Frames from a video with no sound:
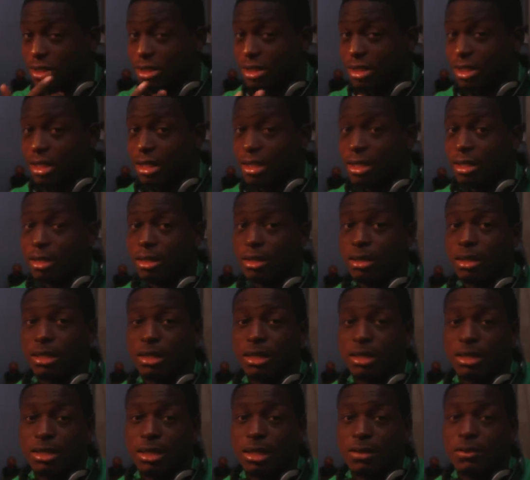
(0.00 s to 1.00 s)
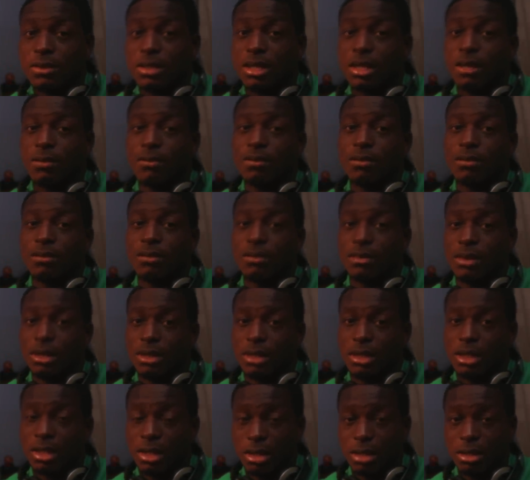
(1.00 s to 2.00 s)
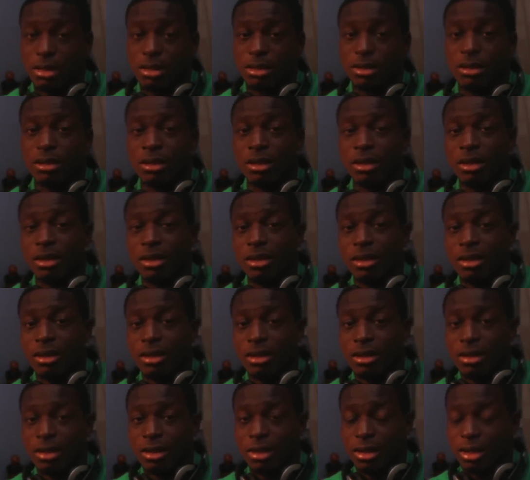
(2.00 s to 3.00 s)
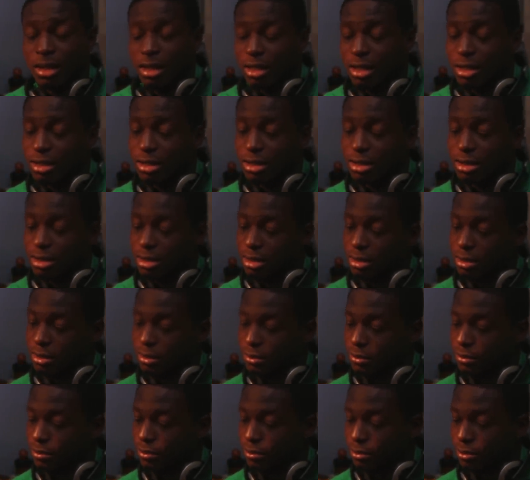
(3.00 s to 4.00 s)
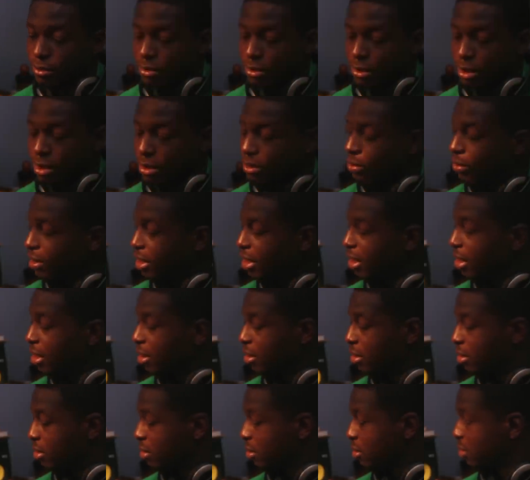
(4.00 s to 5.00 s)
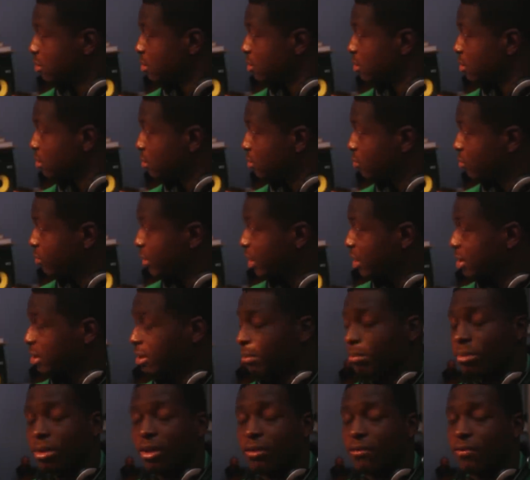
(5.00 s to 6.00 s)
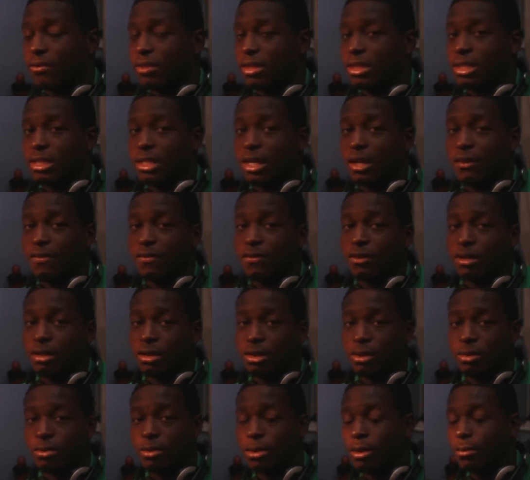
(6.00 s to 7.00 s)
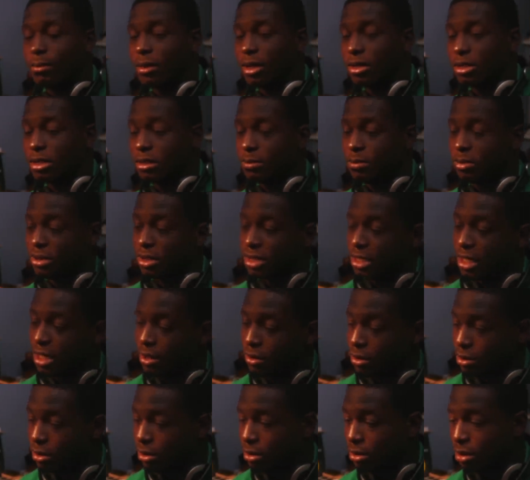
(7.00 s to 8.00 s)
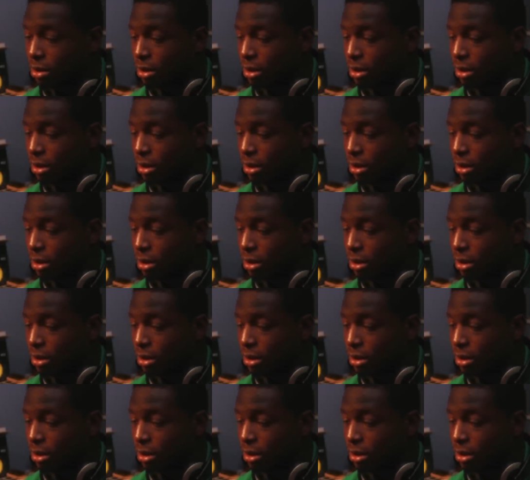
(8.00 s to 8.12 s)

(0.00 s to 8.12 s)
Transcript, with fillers: she's in it at the same time. In it. And we're here, creating the beat for the cypher we're about to put down.